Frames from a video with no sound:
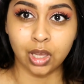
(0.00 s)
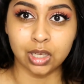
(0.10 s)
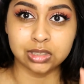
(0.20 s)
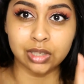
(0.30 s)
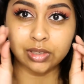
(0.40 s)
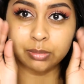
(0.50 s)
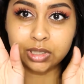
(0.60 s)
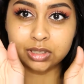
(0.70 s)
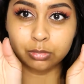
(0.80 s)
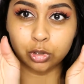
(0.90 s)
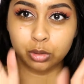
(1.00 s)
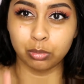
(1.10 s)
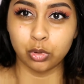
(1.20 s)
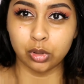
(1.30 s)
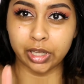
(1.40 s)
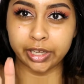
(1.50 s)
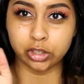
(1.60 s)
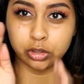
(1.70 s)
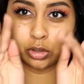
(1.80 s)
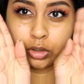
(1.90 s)
It definitely makes them look more
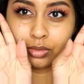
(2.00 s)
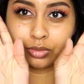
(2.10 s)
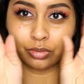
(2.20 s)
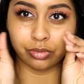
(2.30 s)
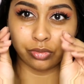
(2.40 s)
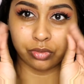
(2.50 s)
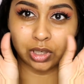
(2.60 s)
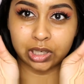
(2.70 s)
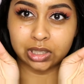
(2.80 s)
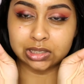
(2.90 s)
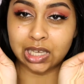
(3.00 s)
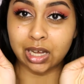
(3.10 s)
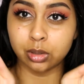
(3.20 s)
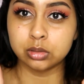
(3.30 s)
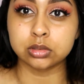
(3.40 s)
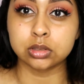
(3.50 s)
like, you know, flicked out.